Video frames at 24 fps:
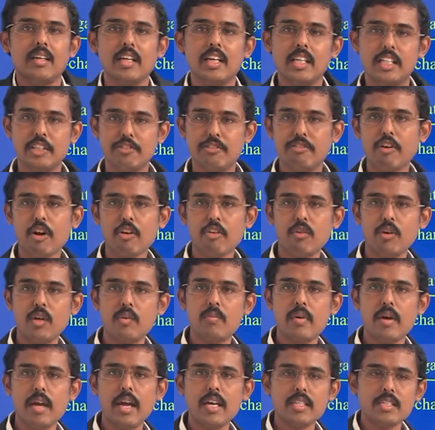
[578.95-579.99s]
In the forward
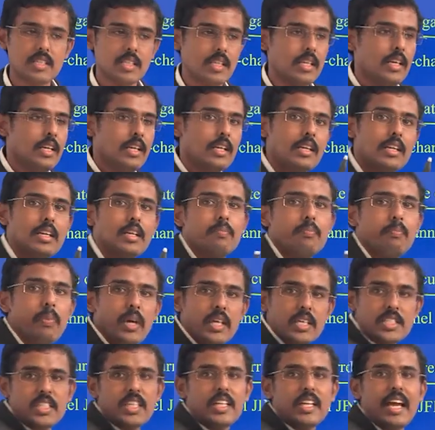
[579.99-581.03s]
bias,
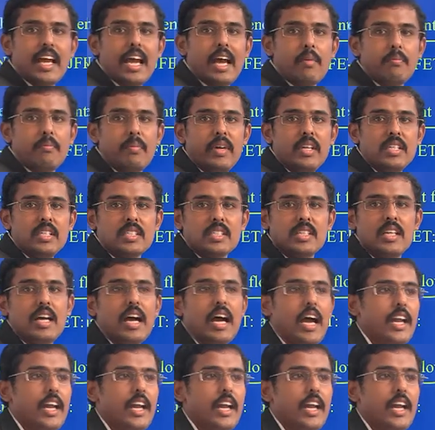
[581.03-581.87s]
repulsion happens